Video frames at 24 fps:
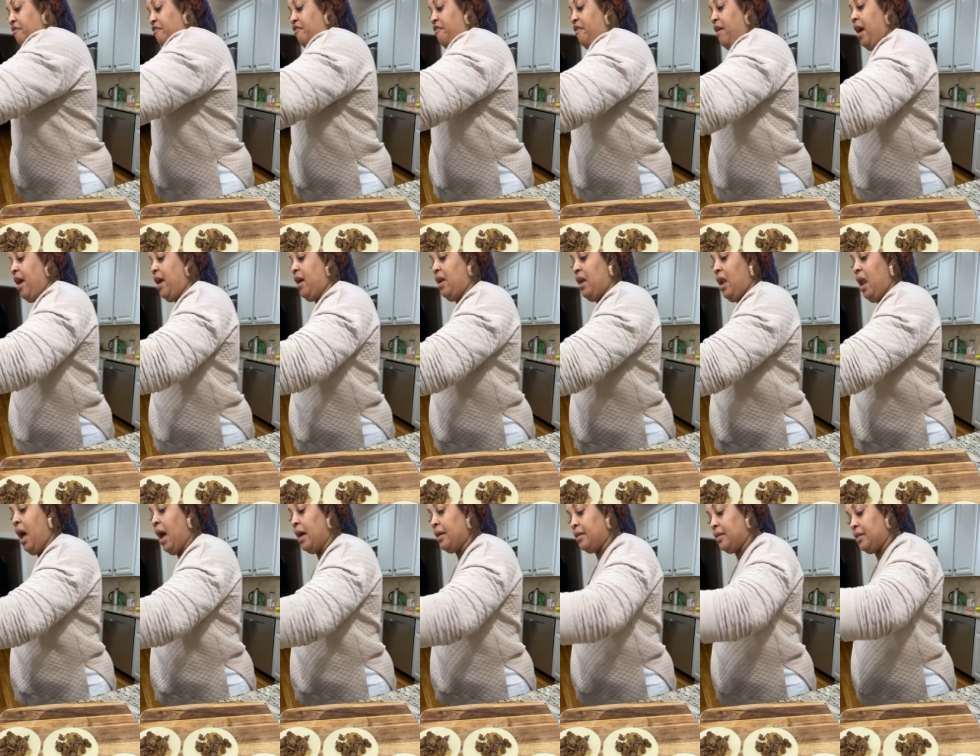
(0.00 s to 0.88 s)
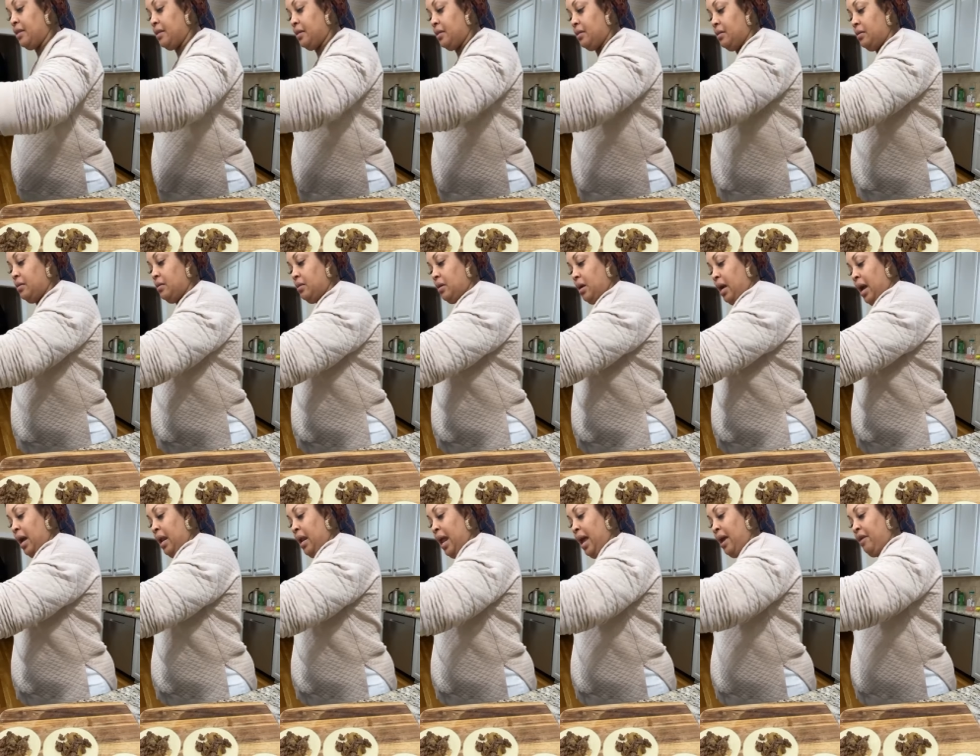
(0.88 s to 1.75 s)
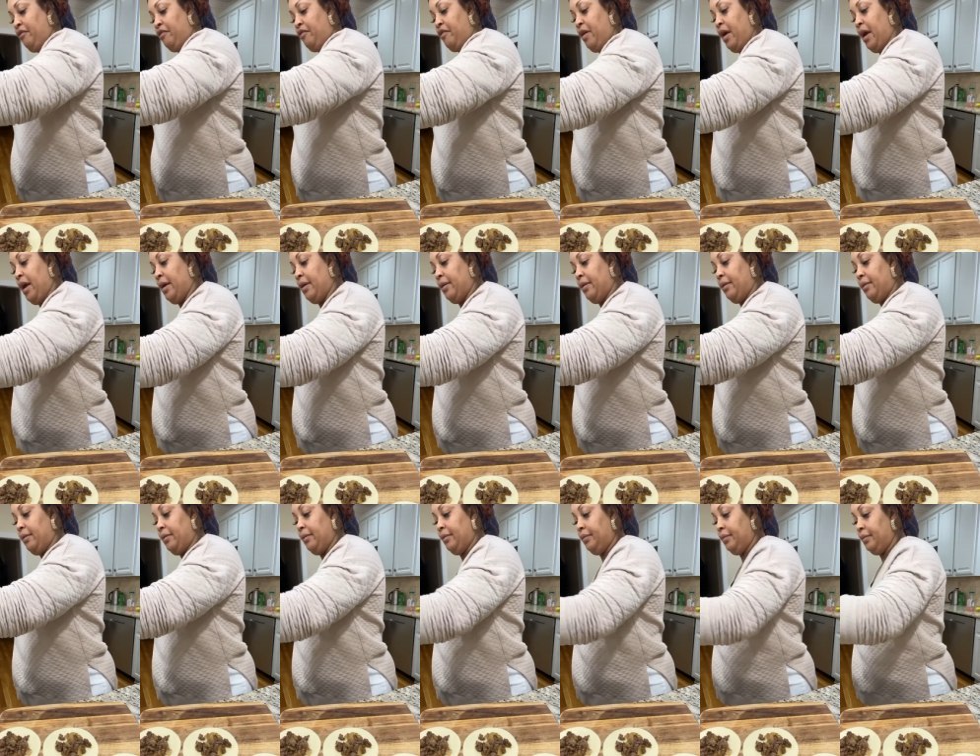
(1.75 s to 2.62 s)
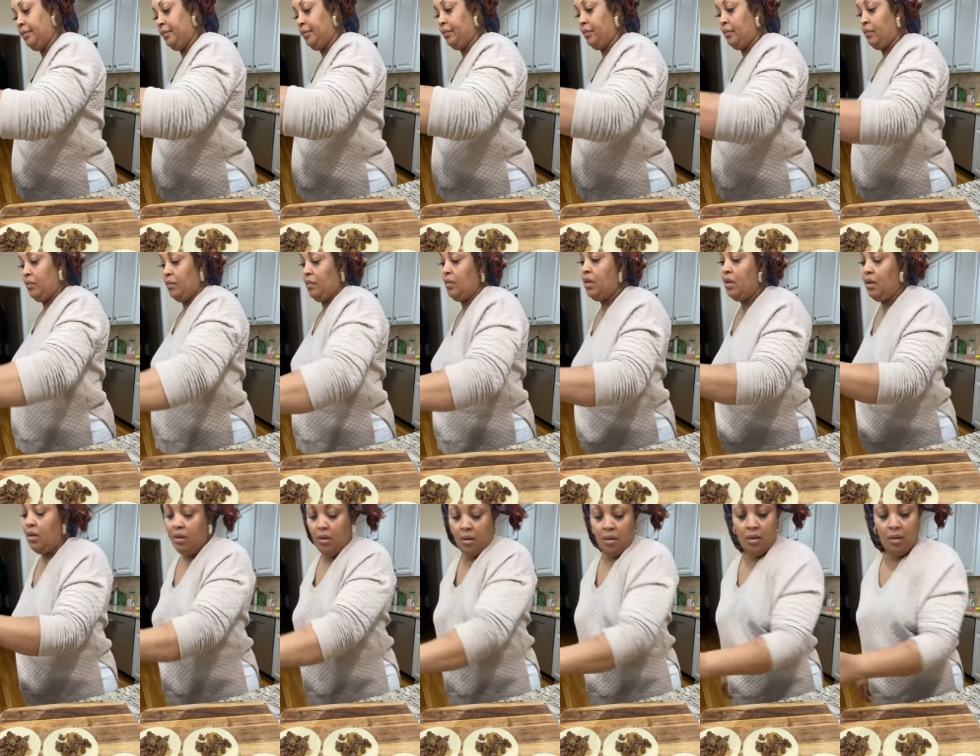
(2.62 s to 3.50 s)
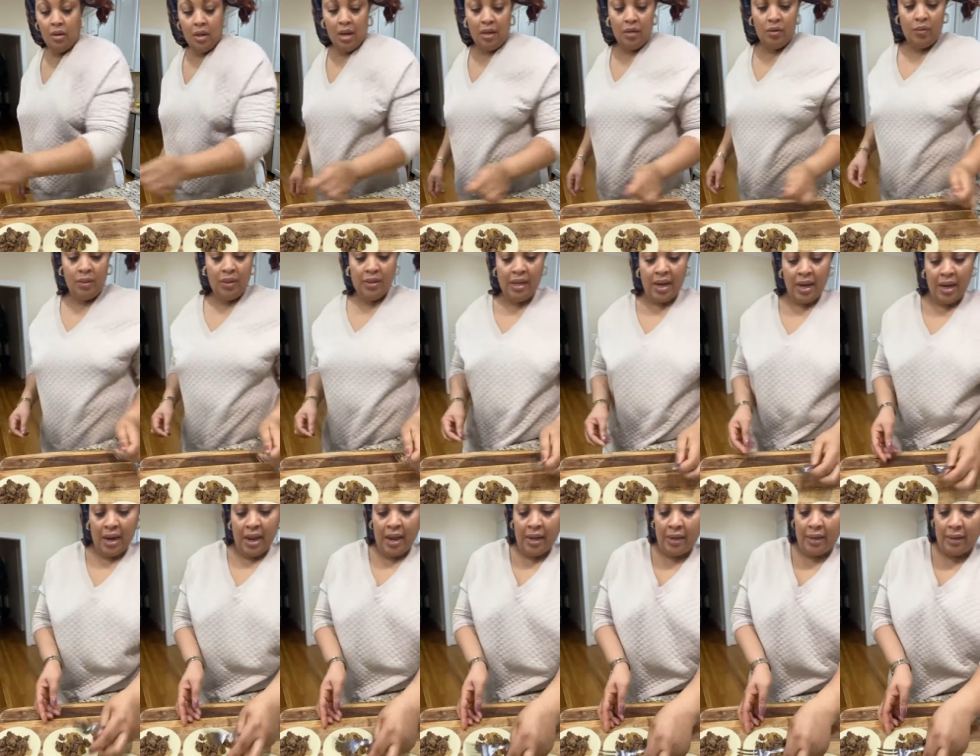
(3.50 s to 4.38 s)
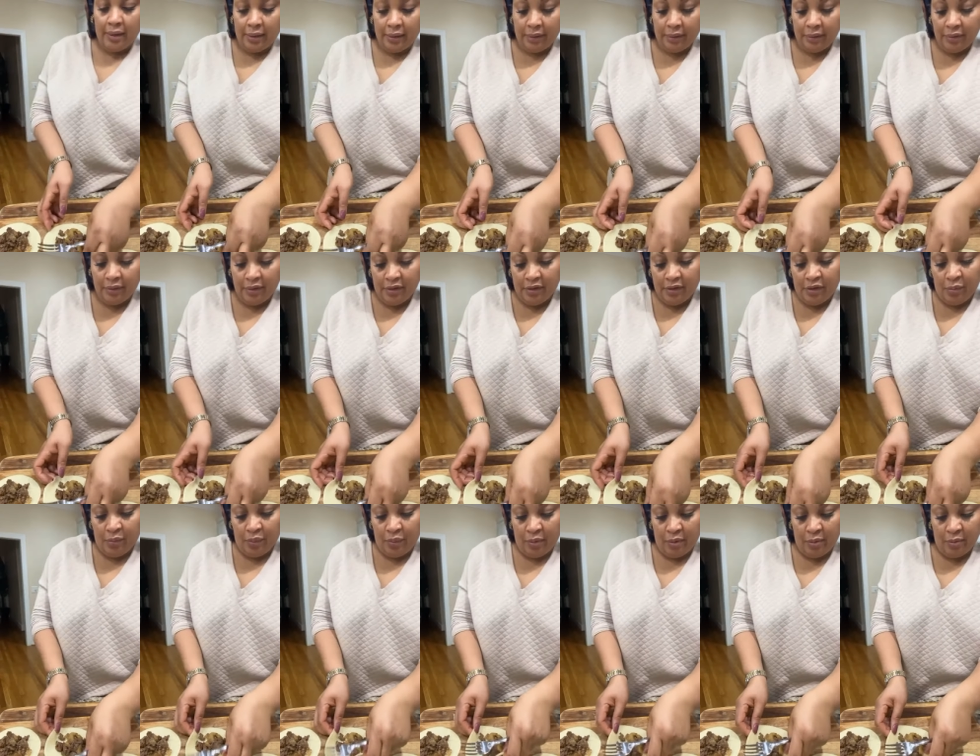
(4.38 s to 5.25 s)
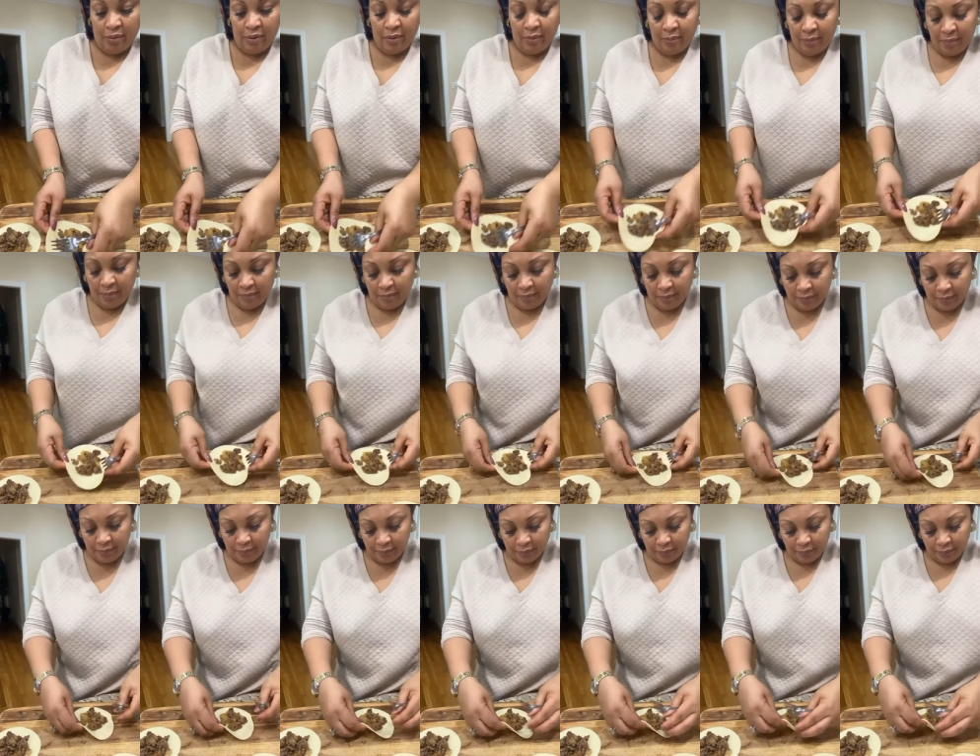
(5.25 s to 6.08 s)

Why you fry a lot? I like frying. That's what I like. What's the problem?